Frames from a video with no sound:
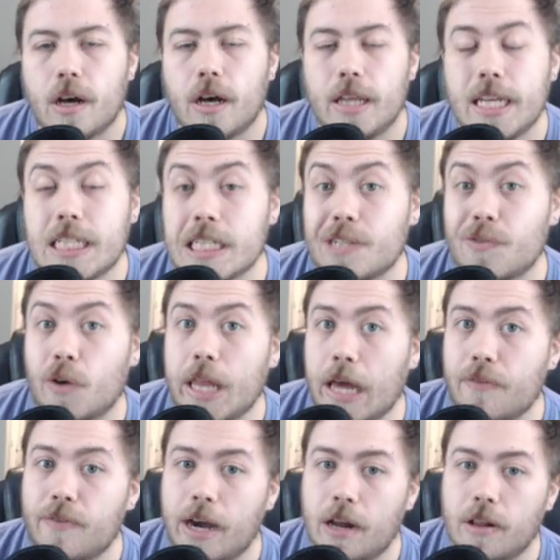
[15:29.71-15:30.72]
This is for
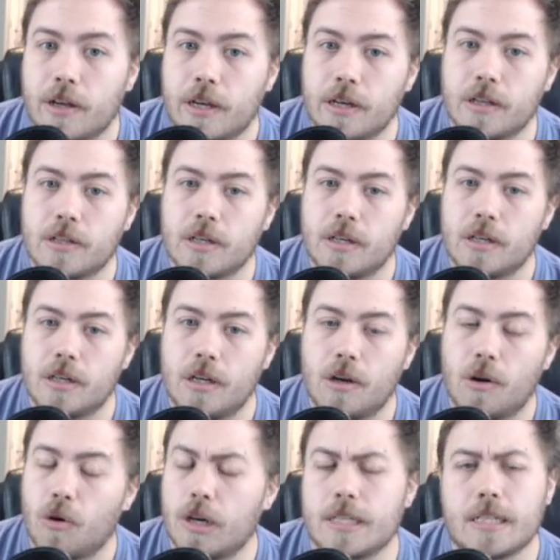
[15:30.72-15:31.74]
that final kill turn
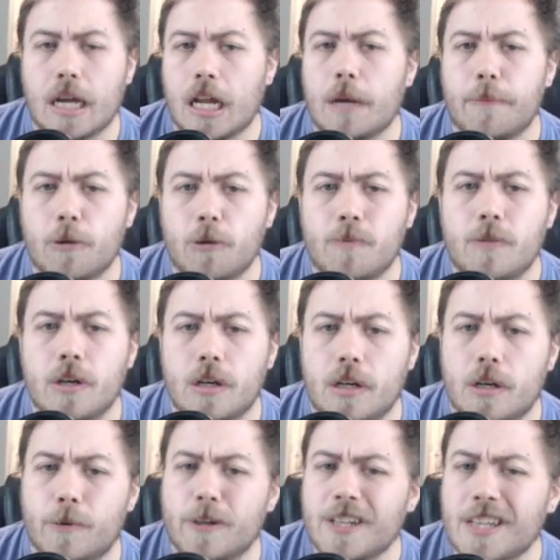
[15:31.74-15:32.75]
or a Sonic Boom
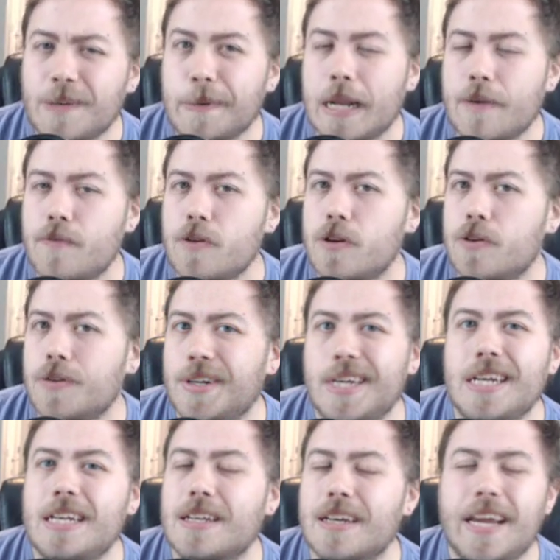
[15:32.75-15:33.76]
turn, or really whenever you
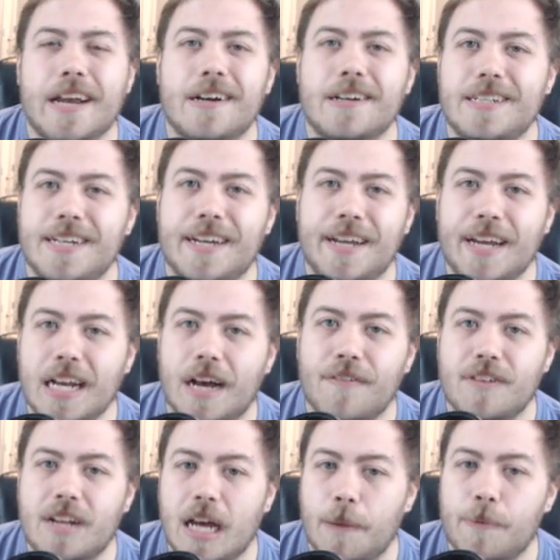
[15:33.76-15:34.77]
need to guarantee a hit off
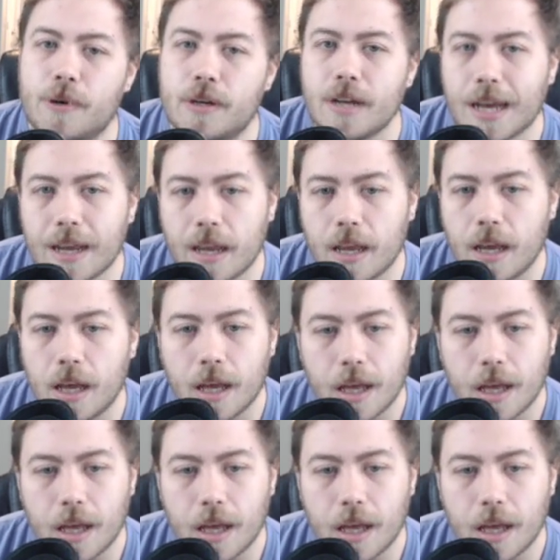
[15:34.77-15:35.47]
the top of your deck.